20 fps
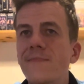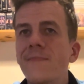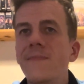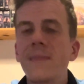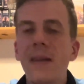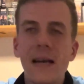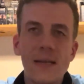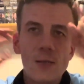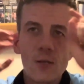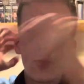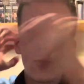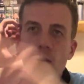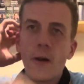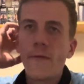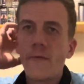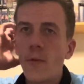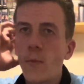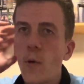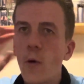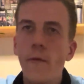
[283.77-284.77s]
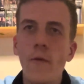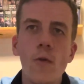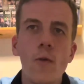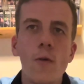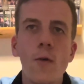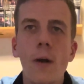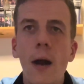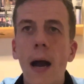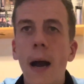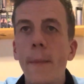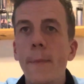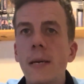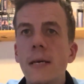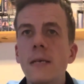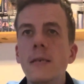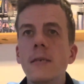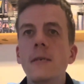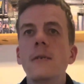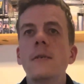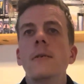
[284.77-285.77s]
and subscribe for more for
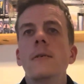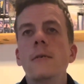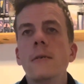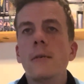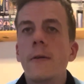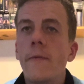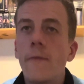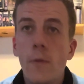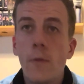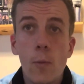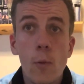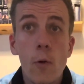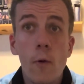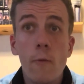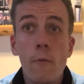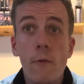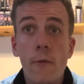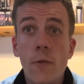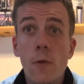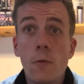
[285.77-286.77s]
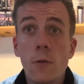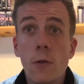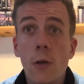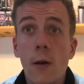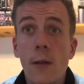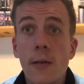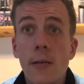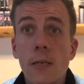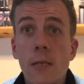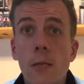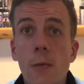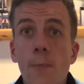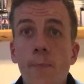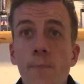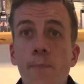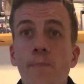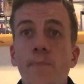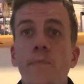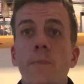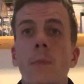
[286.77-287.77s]
more reviews like this.
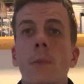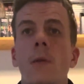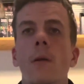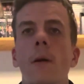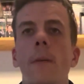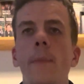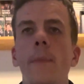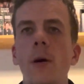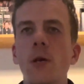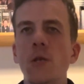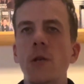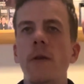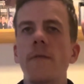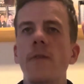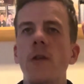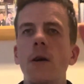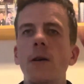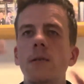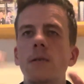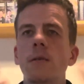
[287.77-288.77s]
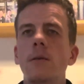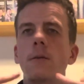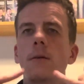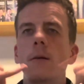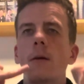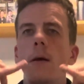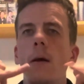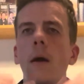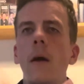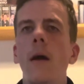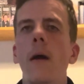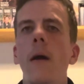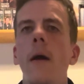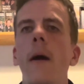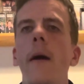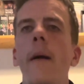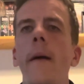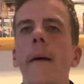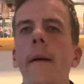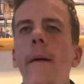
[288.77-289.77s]
Much love, guys.
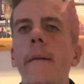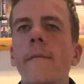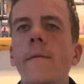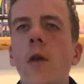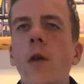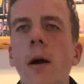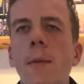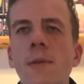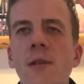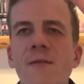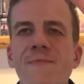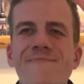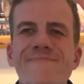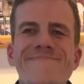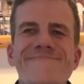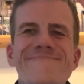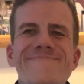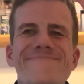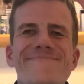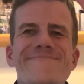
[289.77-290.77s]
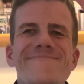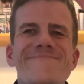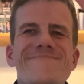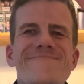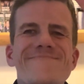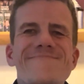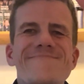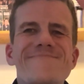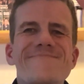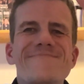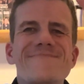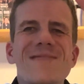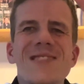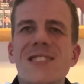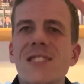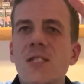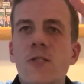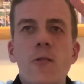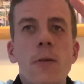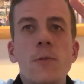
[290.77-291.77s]
Vibes. And
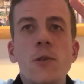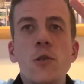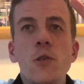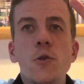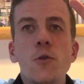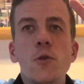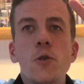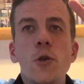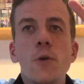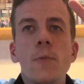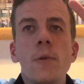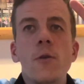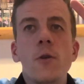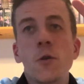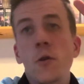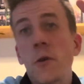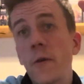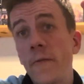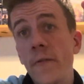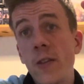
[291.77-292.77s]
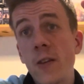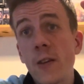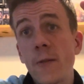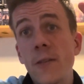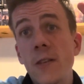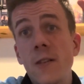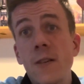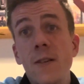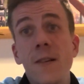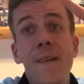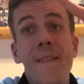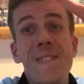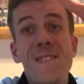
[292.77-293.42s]
subscribe to YouTube, Not So Funny Comedian.